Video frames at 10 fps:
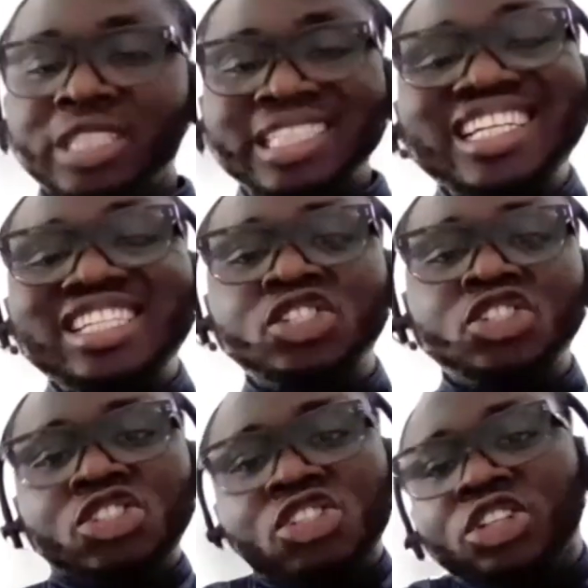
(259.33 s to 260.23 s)
needs
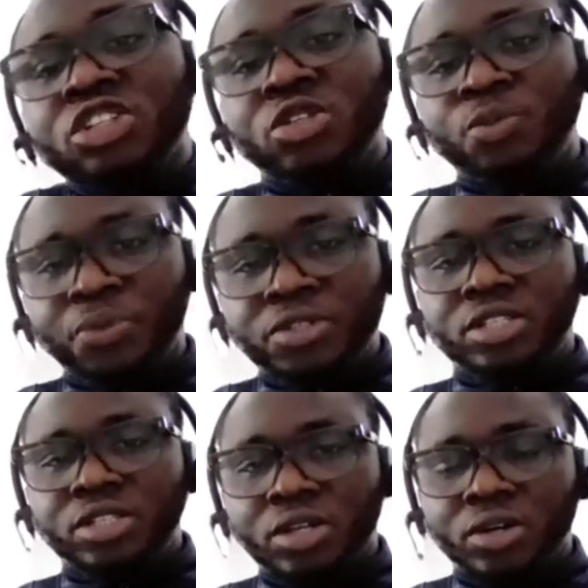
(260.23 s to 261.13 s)
surgical
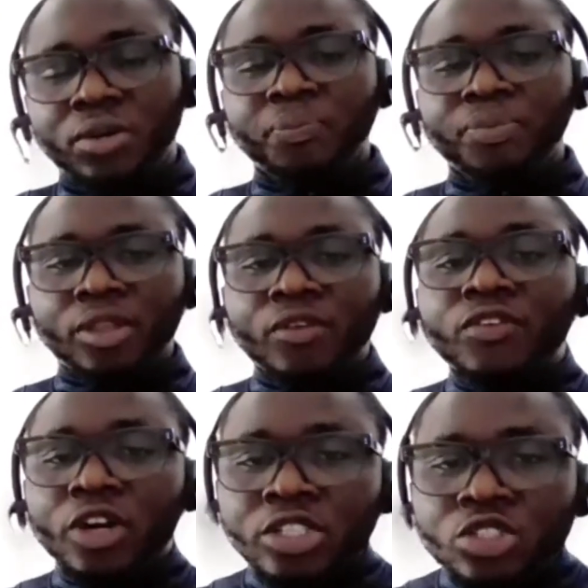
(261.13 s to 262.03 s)
procedure
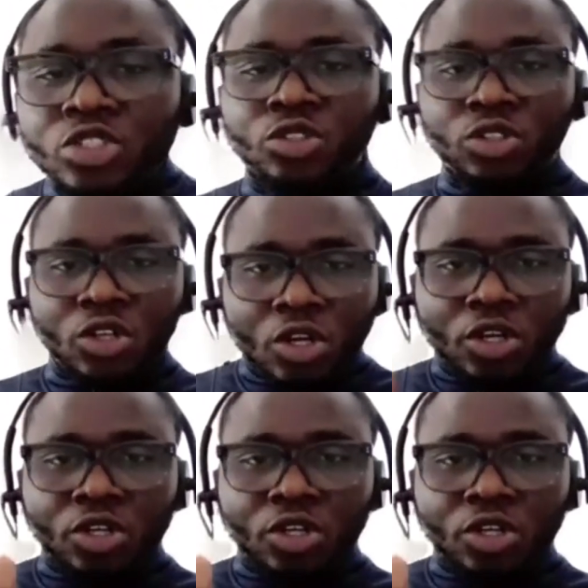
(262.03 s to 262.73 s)
for it to,